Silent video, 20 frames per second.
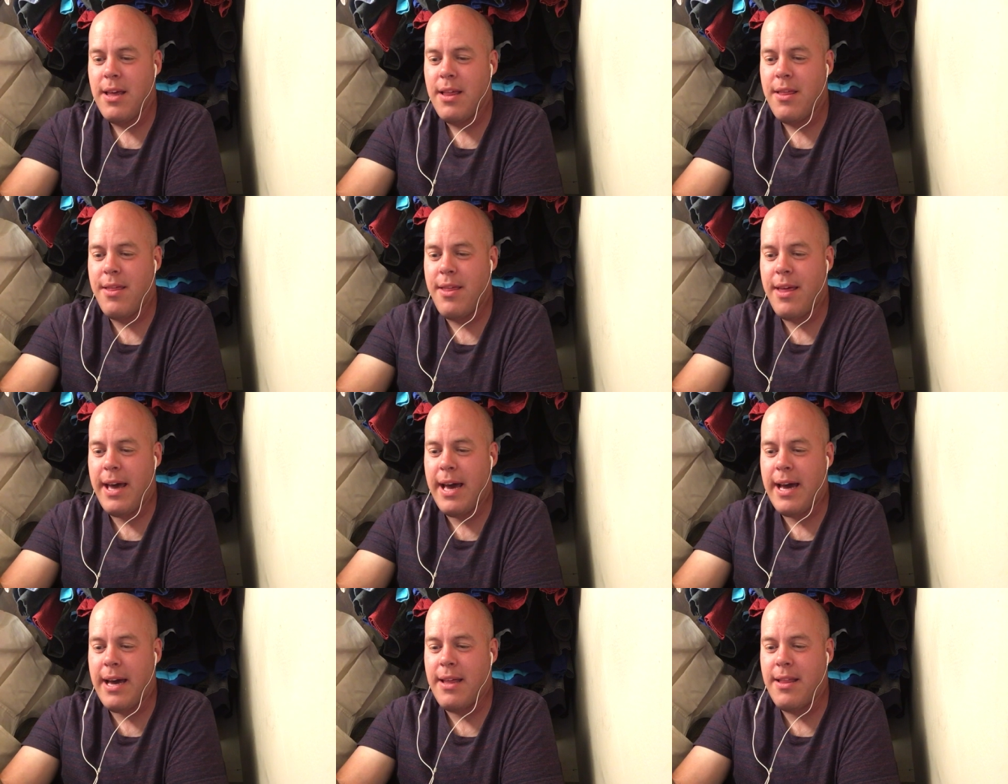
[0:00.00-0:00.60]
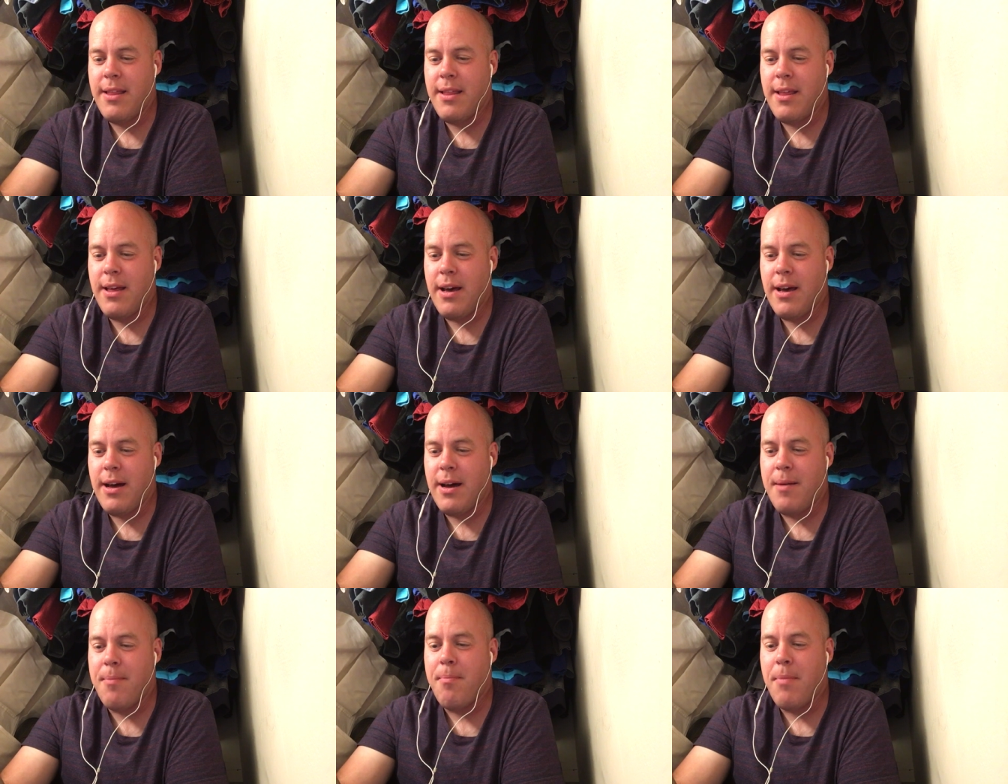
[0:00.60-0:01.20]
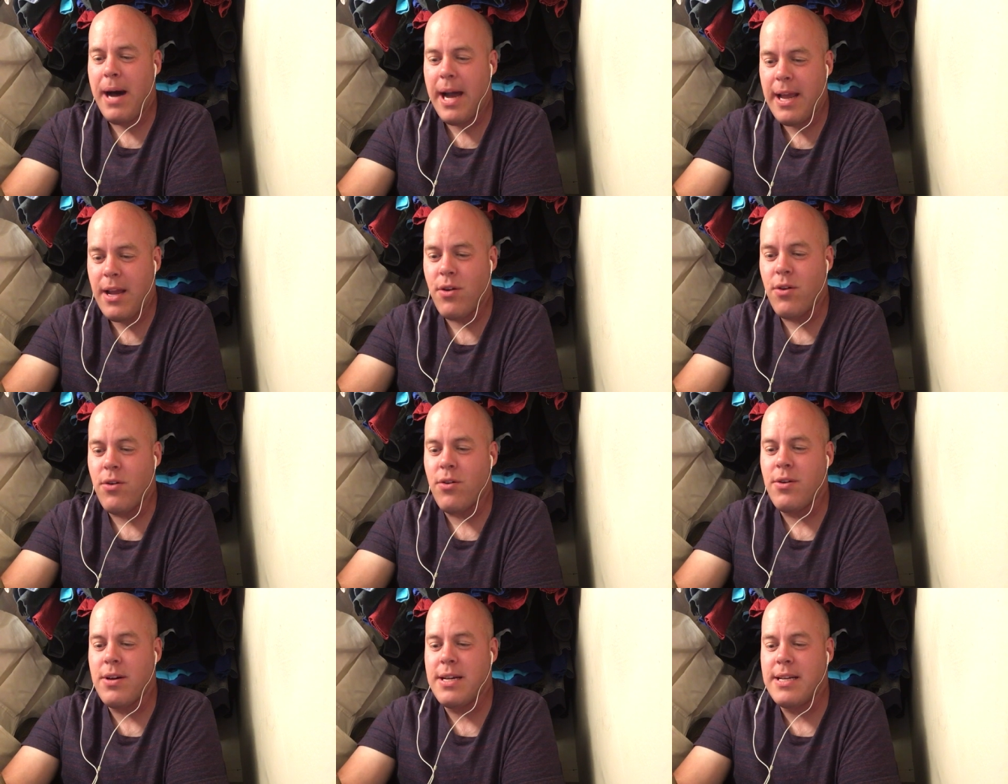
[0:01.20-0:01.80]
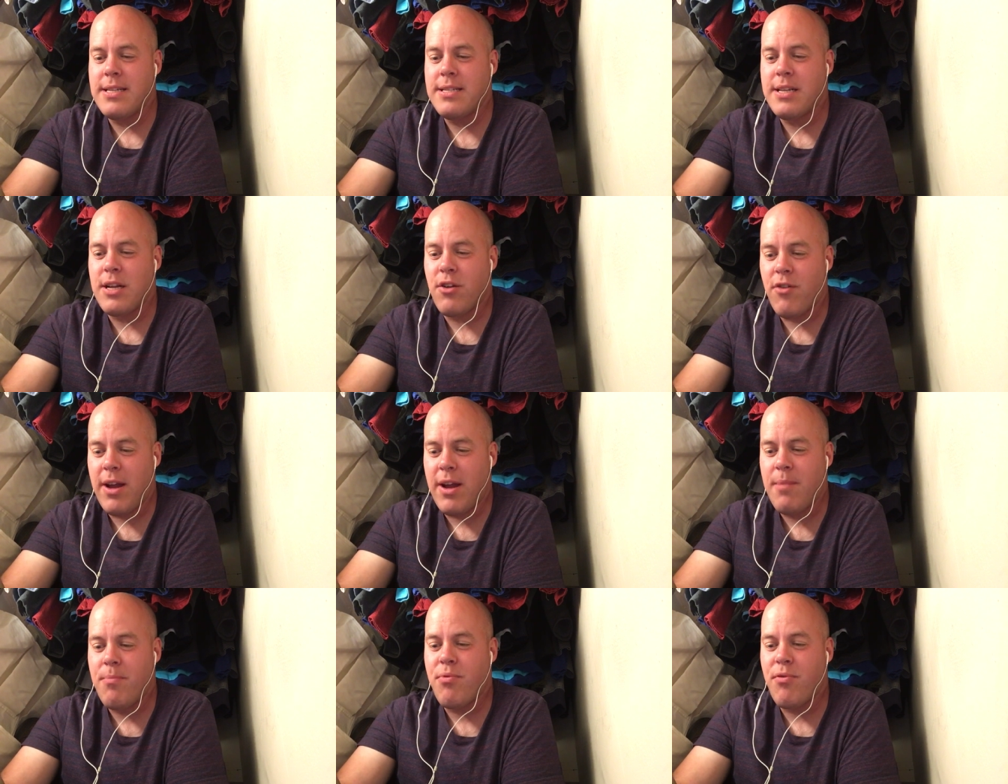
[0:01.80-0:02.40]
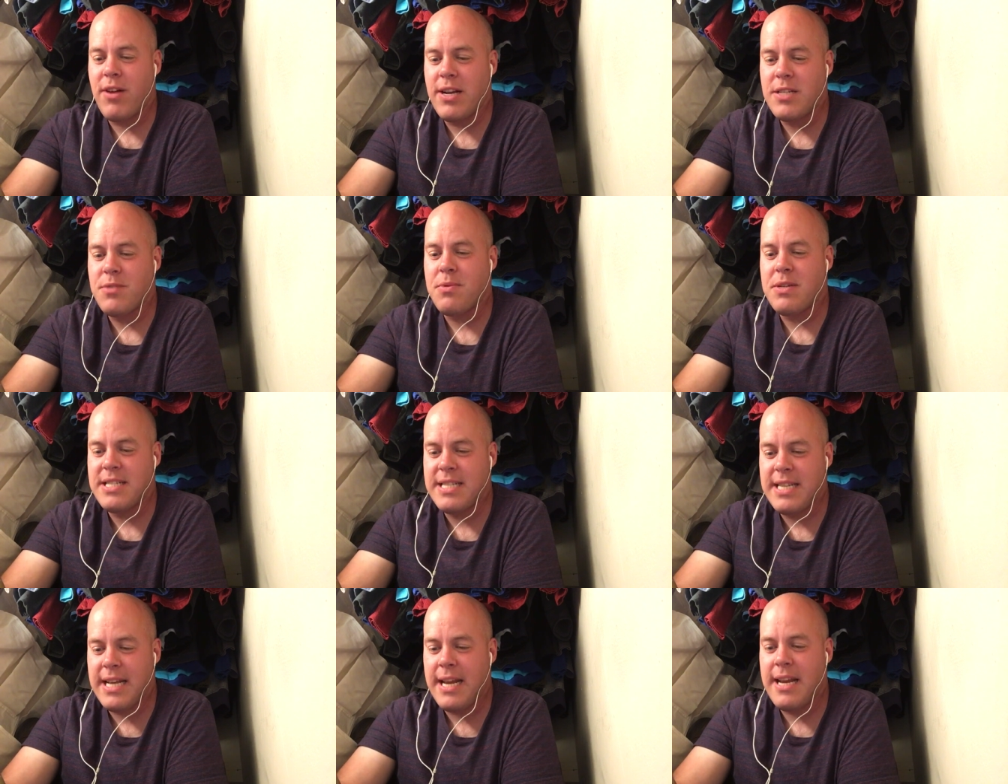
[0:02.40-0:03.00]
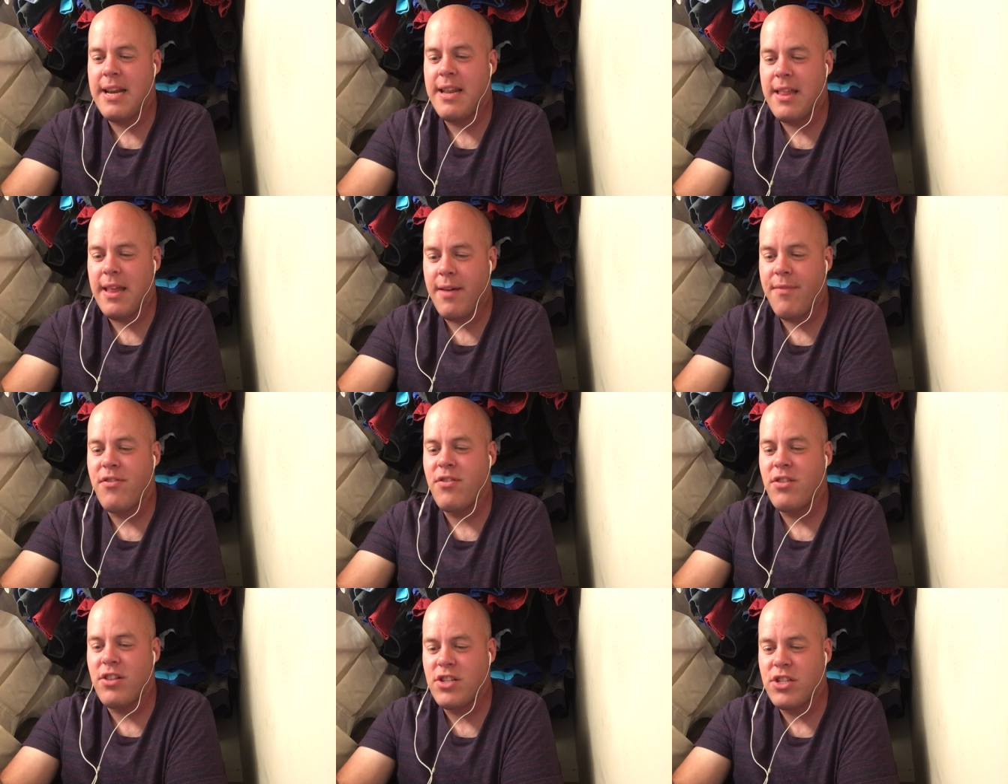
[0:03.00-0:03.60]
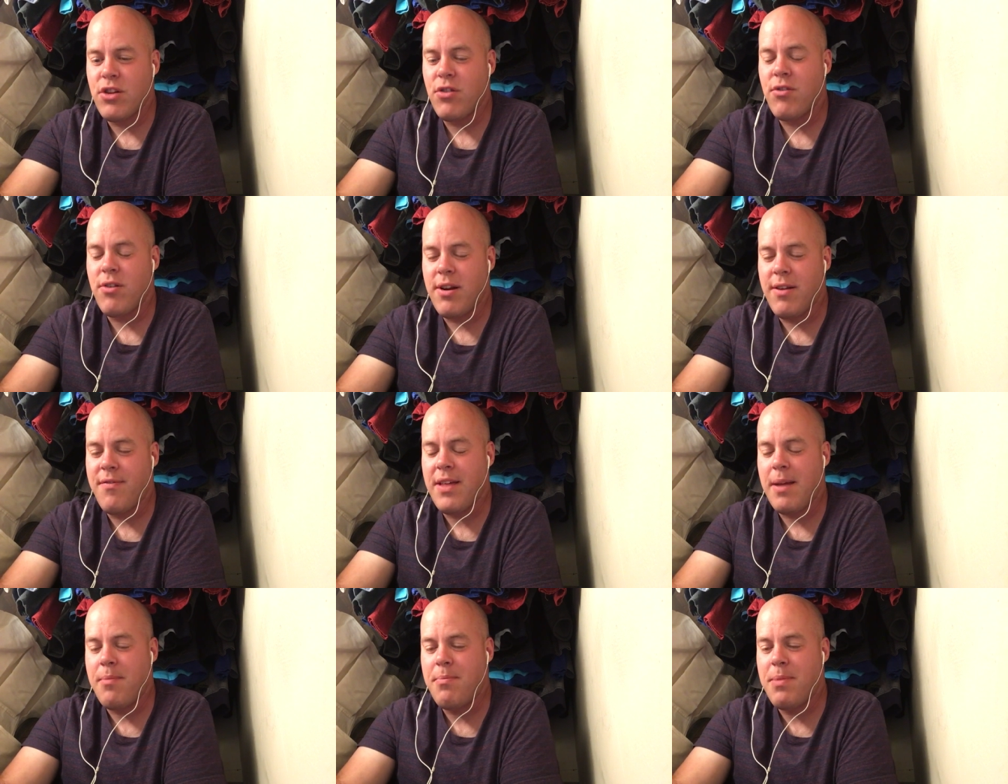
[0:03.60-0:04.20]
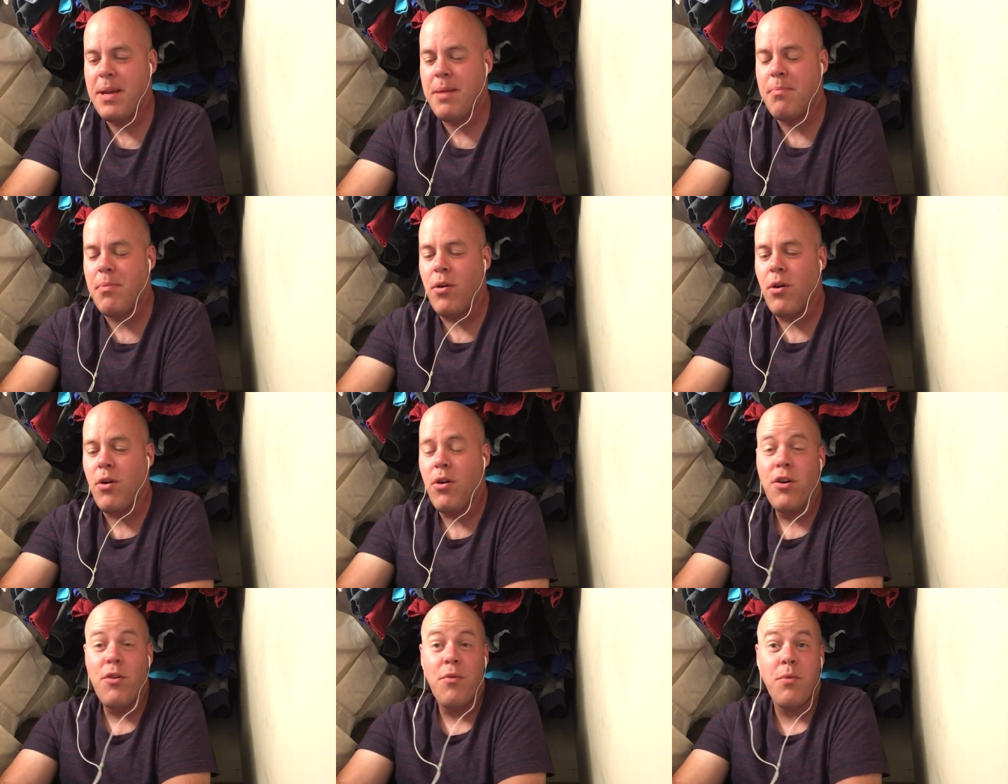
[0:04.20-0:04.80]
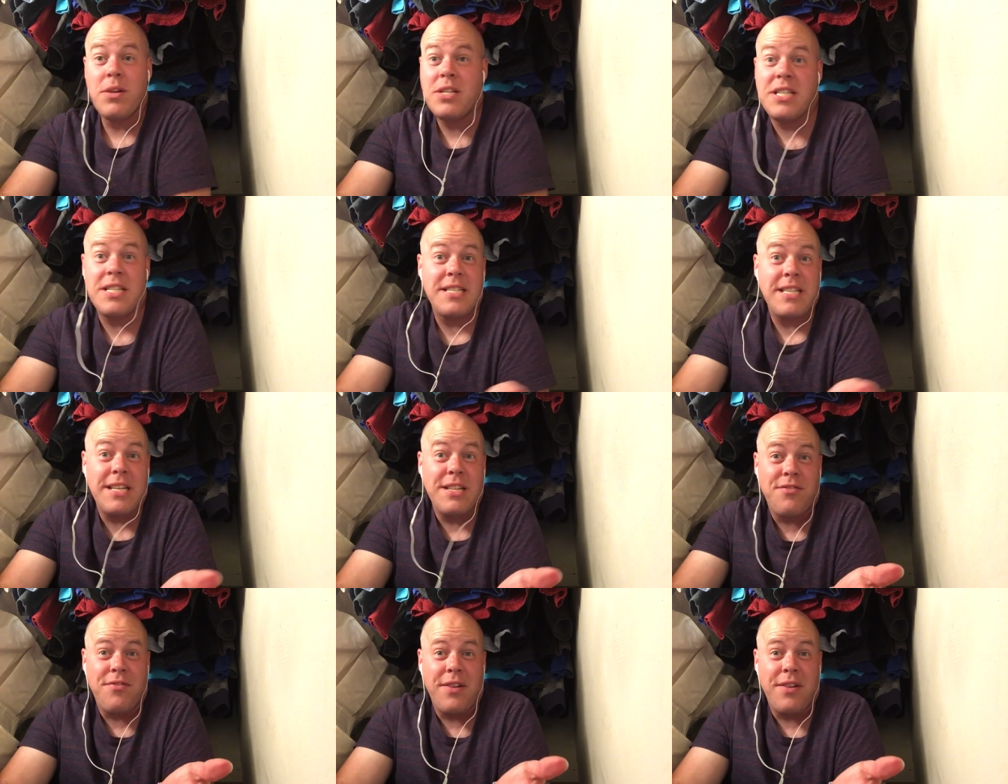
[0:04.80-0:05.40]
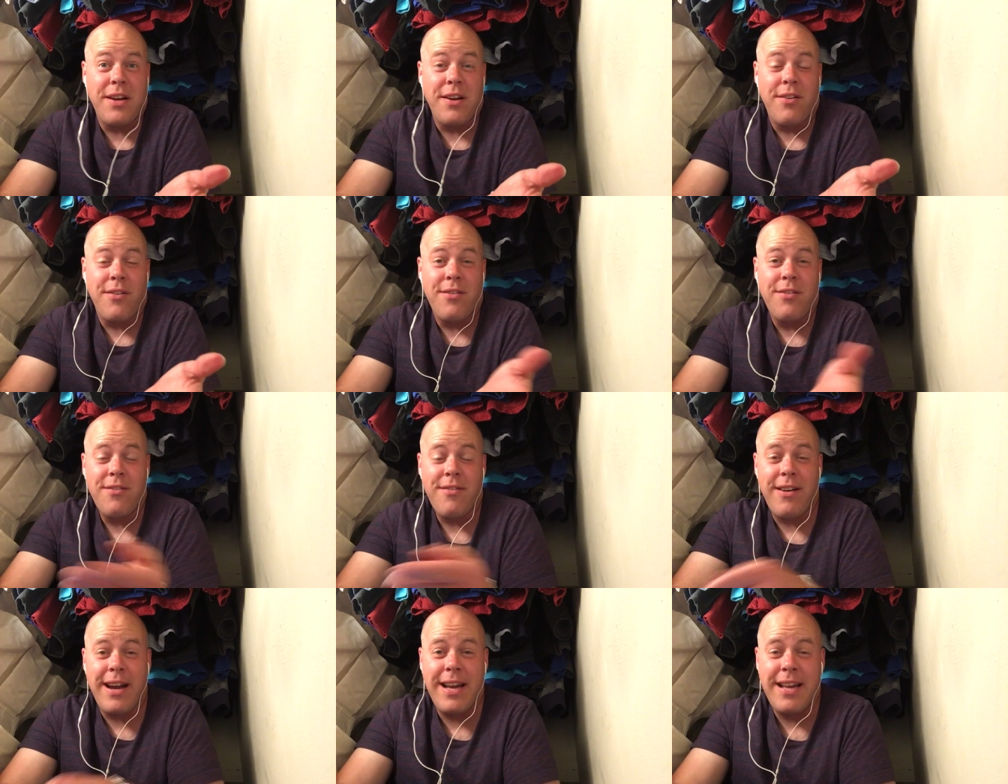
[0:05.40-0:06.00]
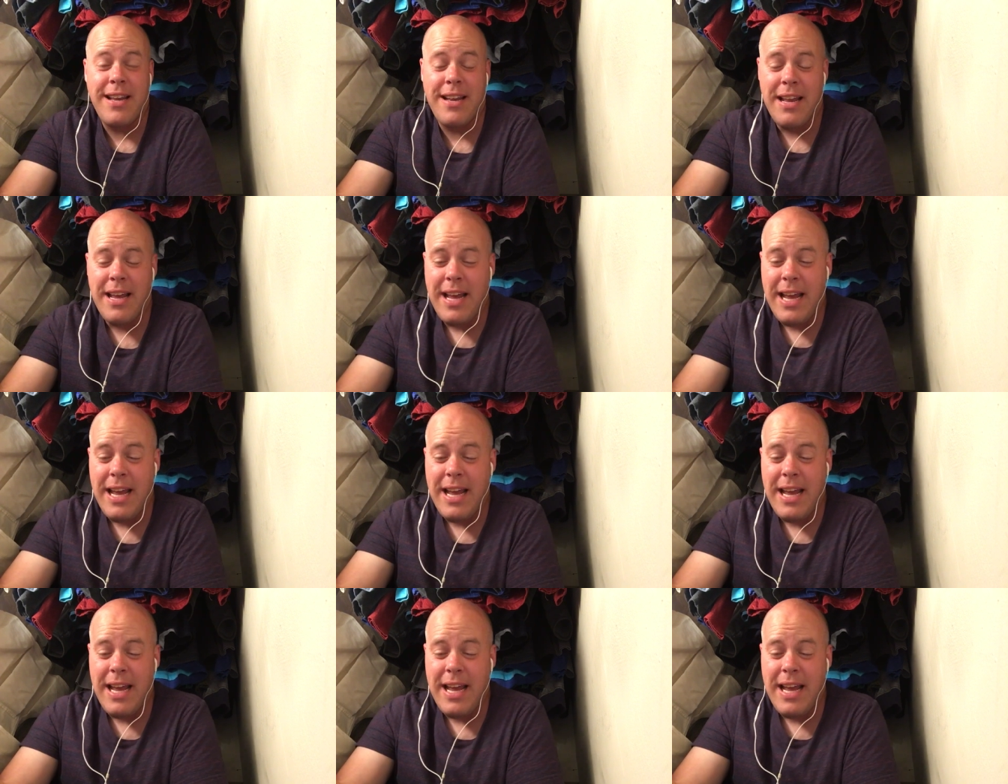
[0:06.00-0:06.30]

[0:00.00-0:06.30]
that uh, Michael is a great prince which standeth up for the children of thy people, which is Israel, right?